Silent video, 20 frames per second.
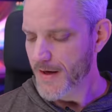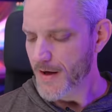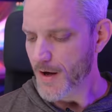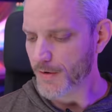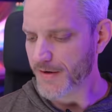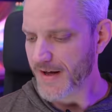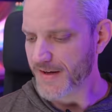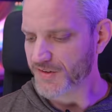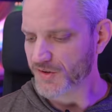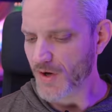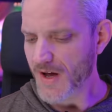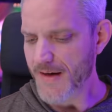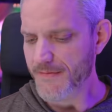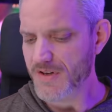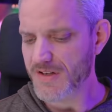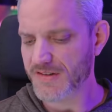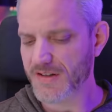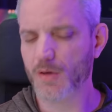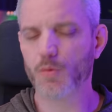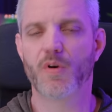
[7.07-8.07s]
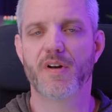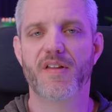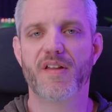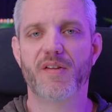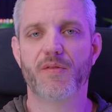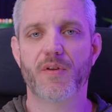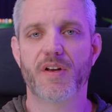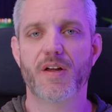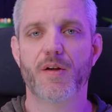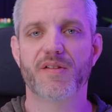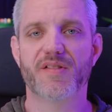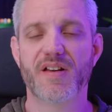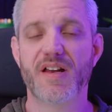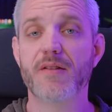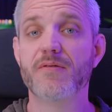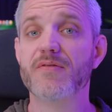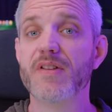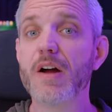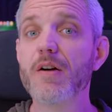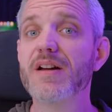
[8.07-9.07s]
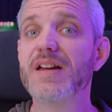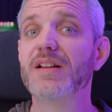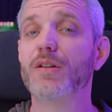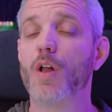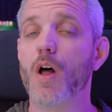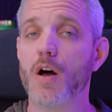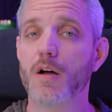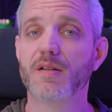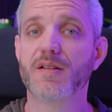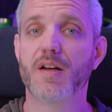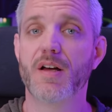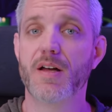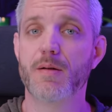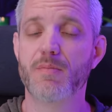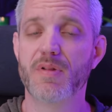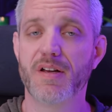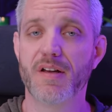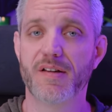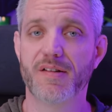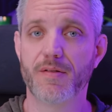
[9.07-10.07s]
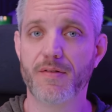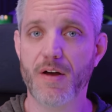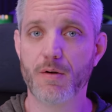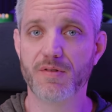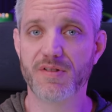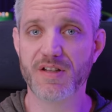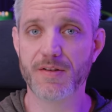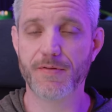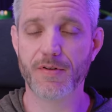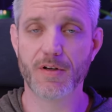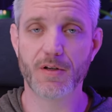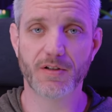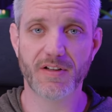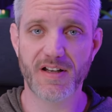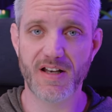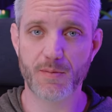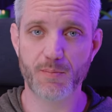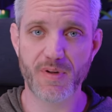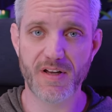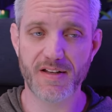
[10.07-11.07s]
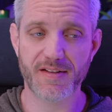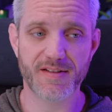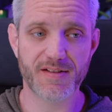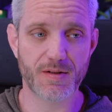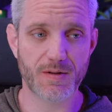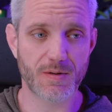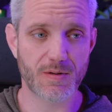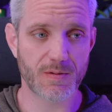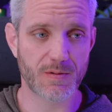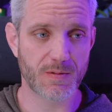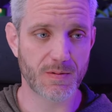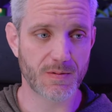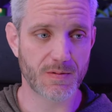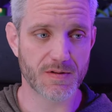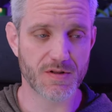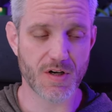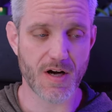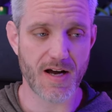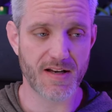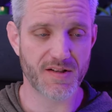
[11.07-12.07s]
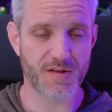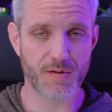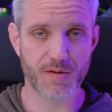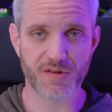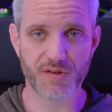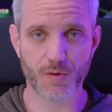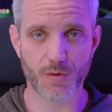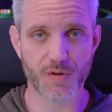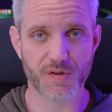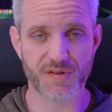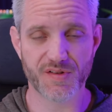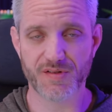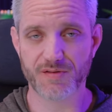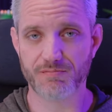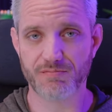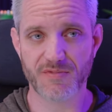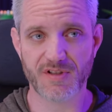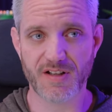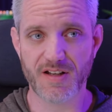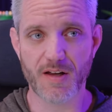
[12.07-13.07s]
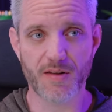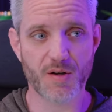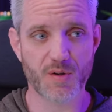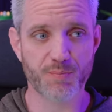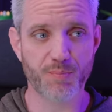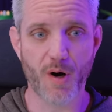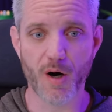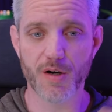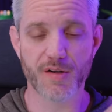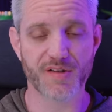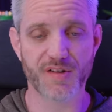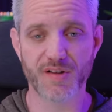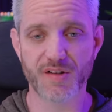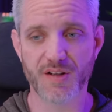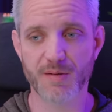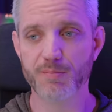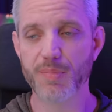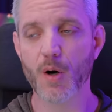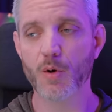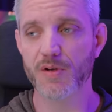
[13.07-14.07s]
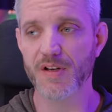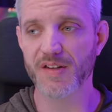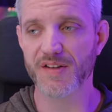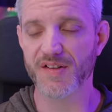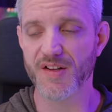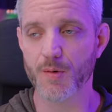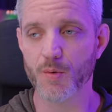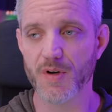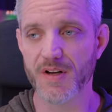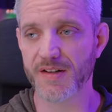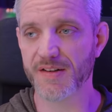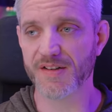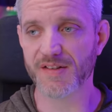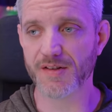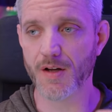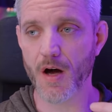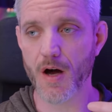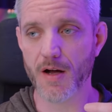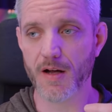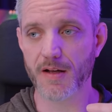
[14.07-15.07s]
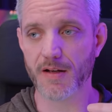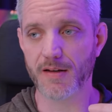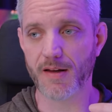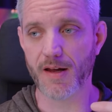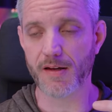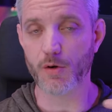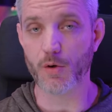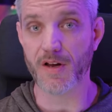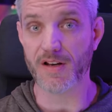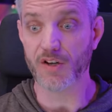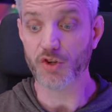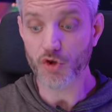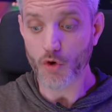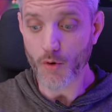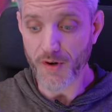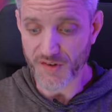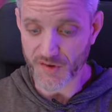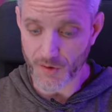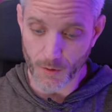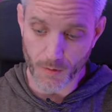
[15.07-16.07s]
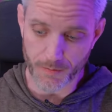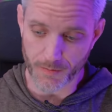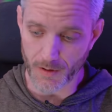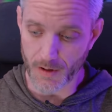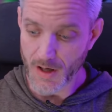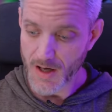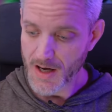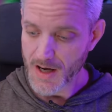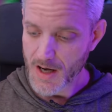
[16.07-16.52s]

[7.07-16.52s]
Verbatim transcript: Okay, so I haven't done one of these videos in a very long time because of how difficult it had been to try to source together parts and components that were in stock and that you had a choice over.